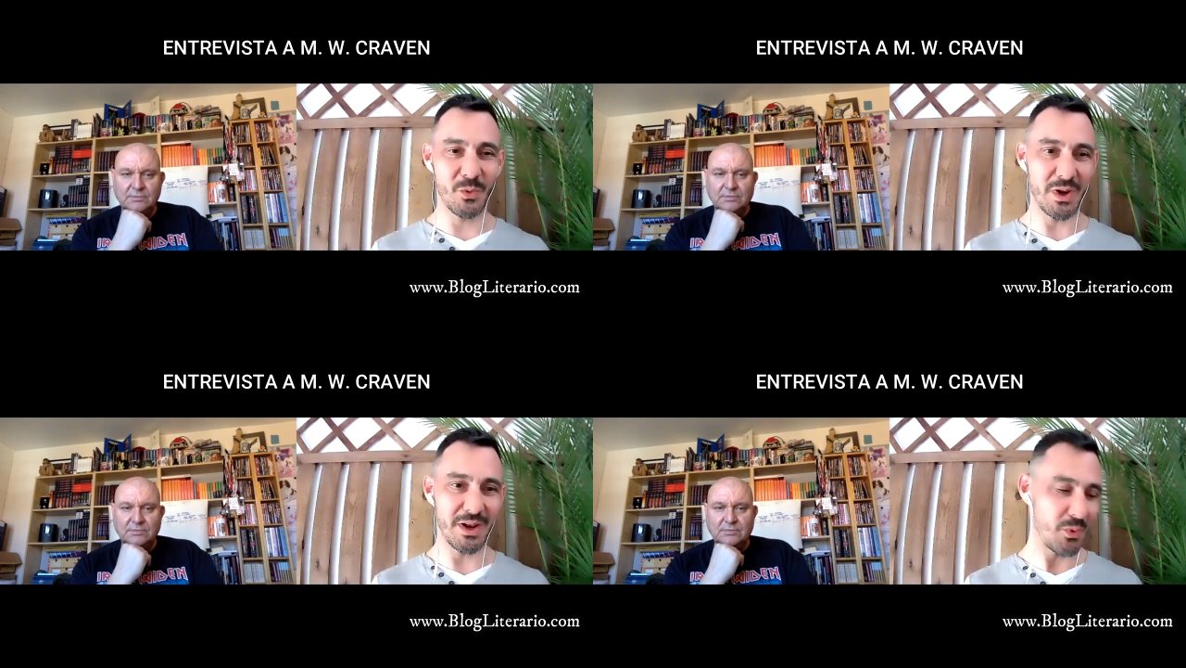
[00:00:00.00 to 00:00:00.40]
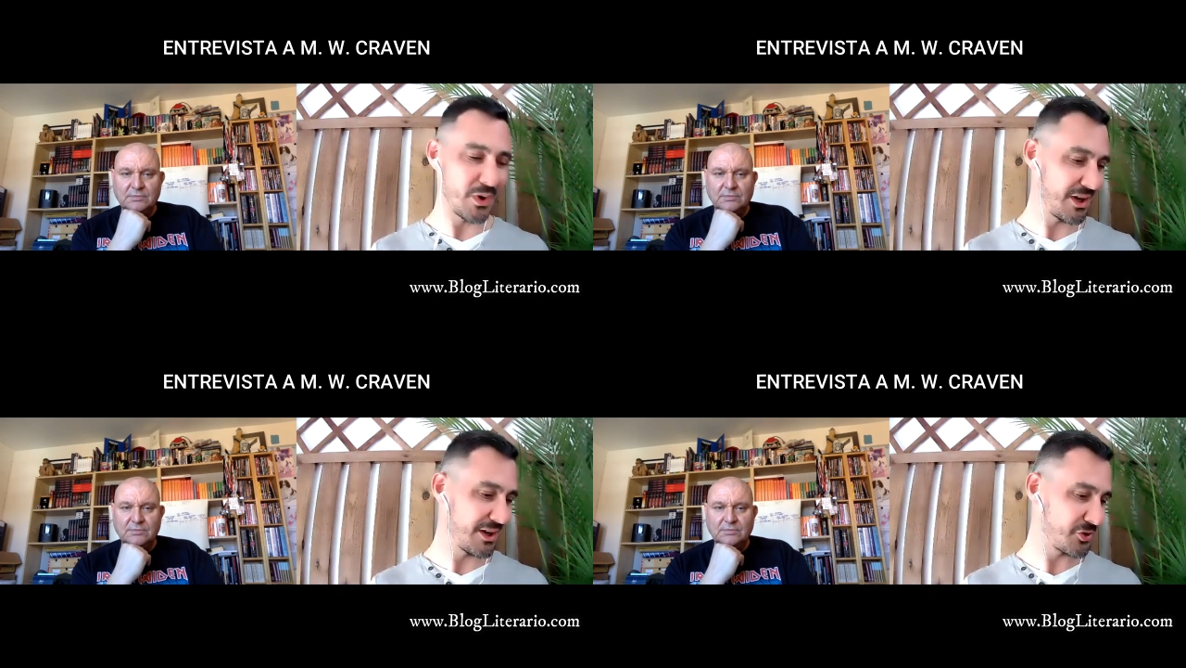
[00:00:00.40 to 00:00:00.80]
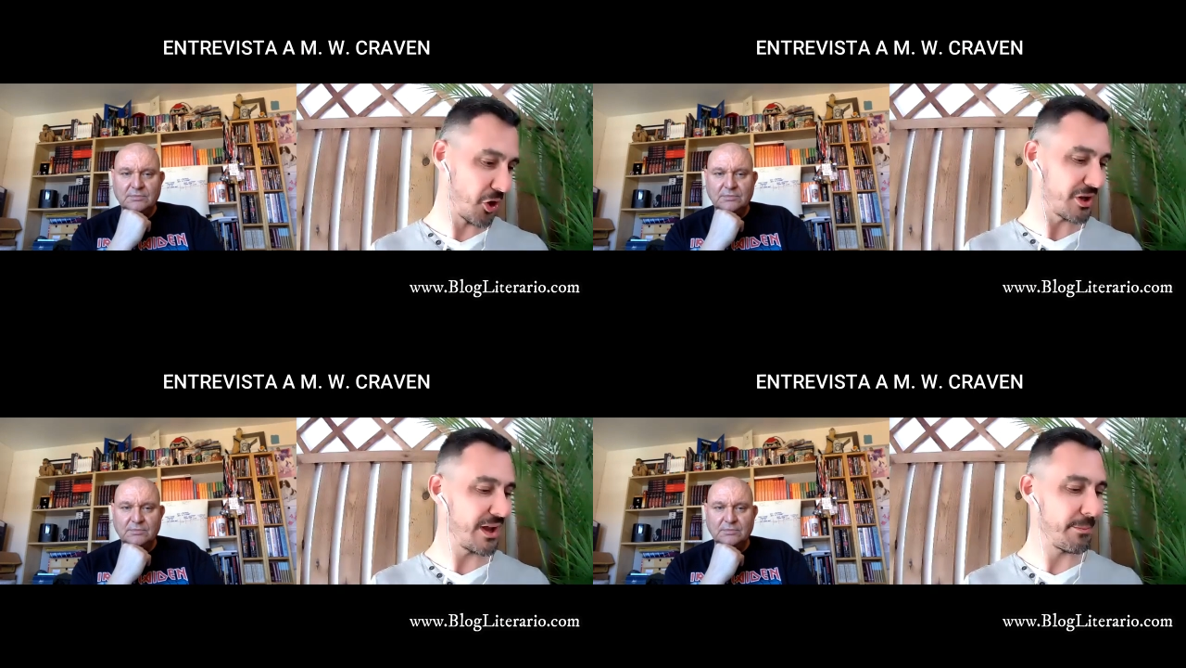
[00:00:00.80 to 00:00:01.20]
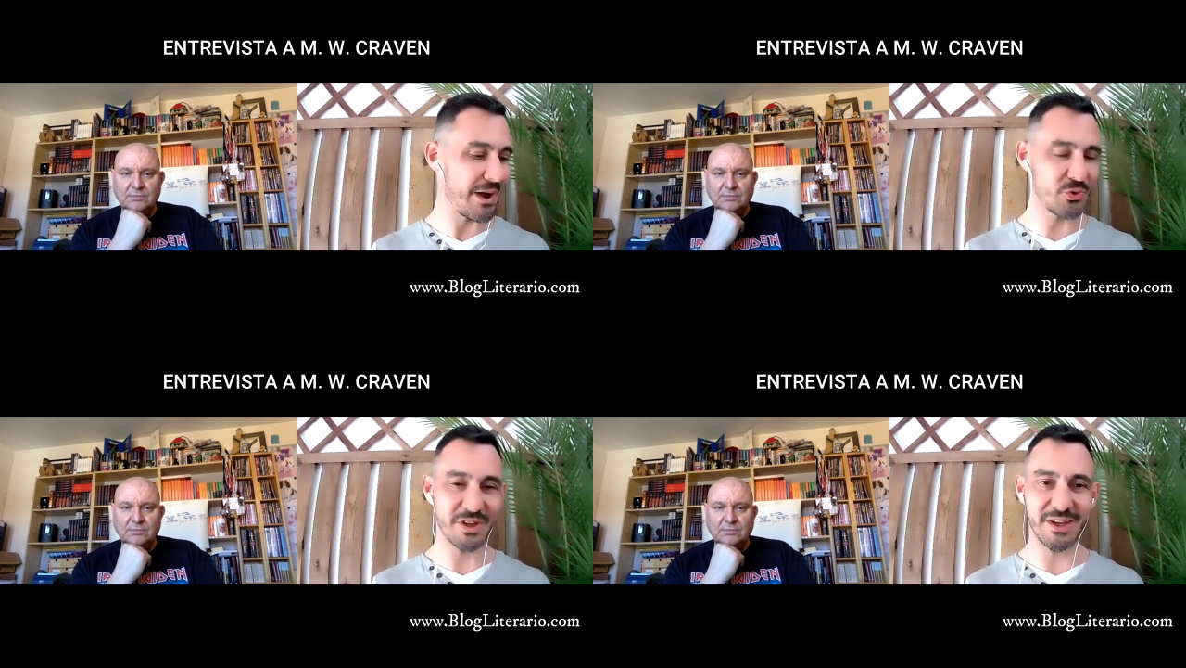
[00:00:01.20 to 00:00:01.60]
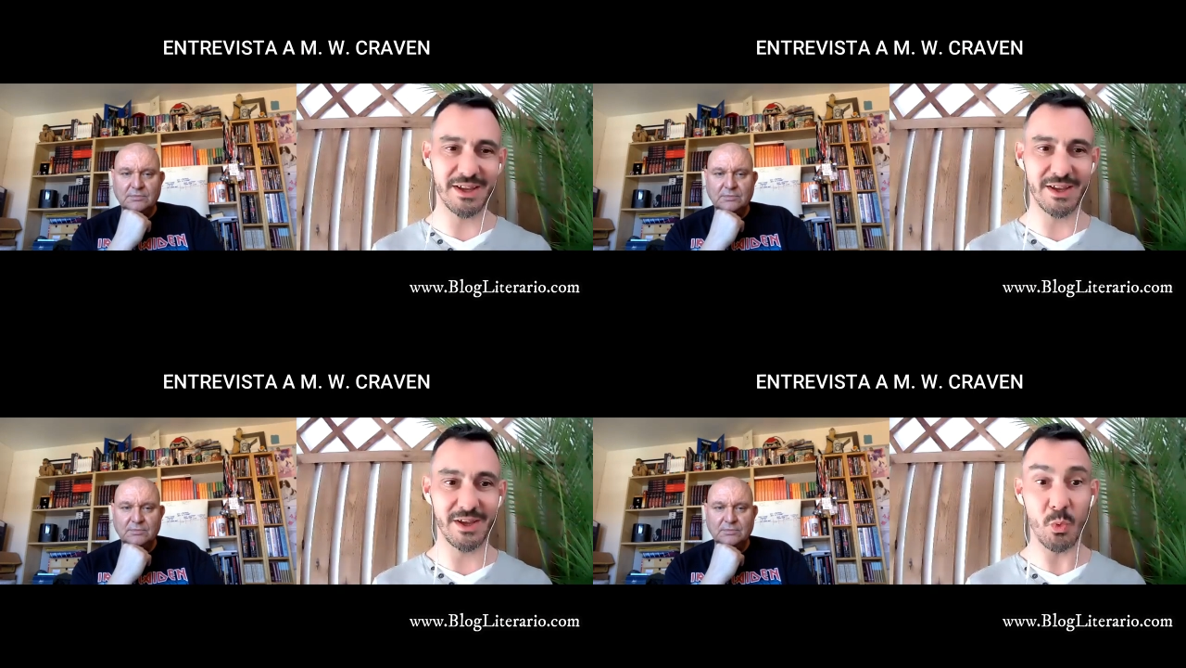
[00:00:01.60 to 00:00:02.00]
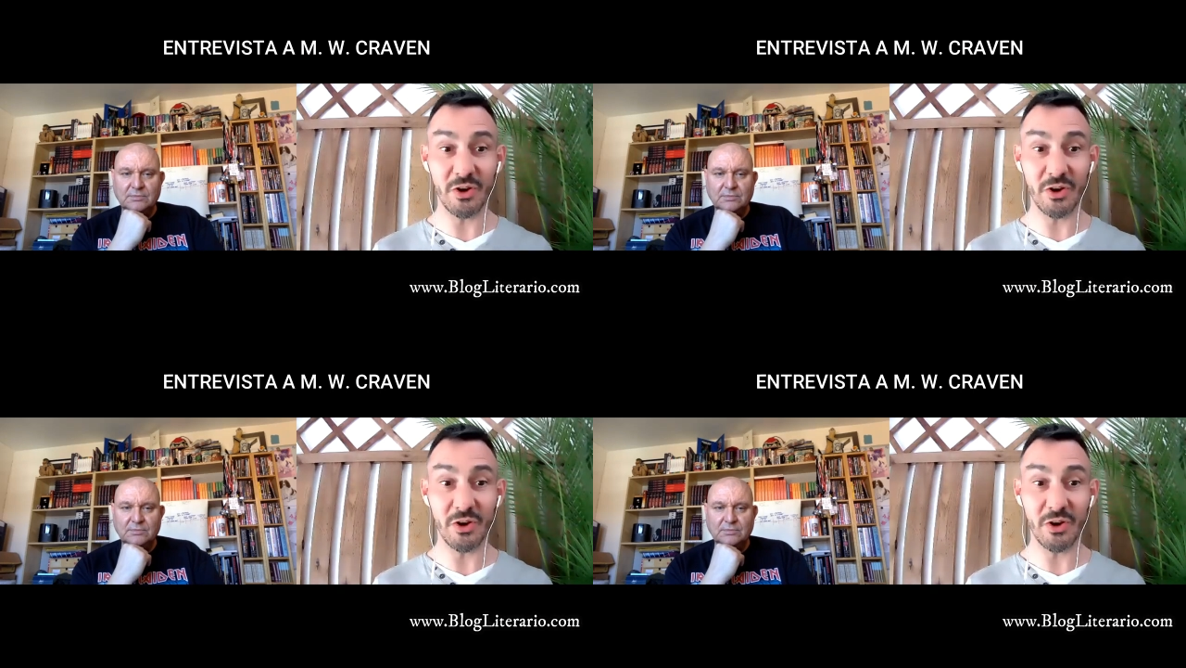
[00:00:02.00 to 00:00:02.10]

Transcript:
Speaker 1: we'll we'll talk about uh,